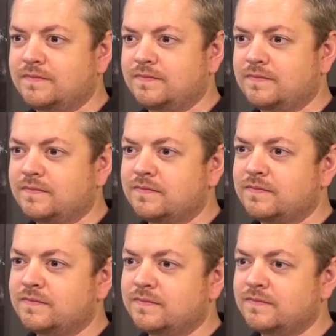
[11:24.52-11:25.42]

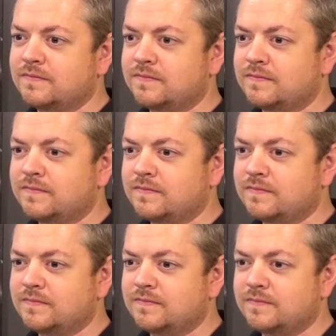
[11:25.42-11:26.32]

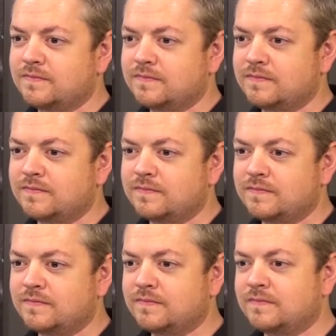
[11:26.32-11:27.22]

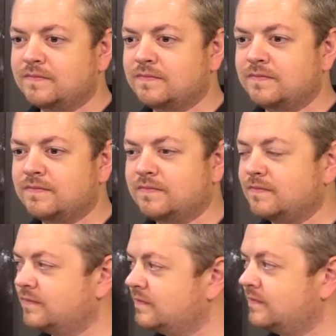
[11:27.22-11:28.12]

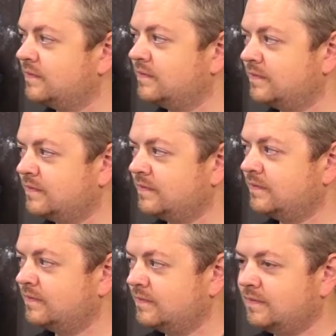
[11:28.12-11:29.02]

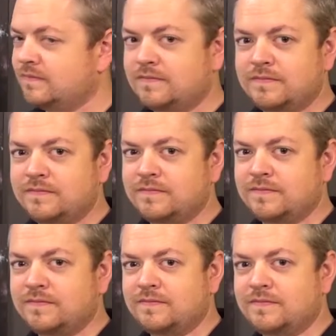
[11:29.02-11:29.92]

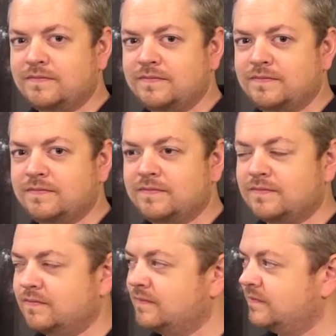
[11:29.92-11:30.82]

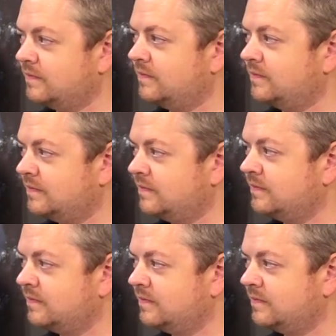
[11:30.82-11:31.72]

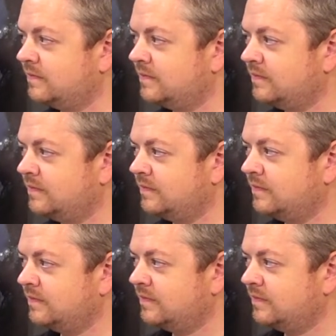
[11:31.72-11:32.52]
(silent)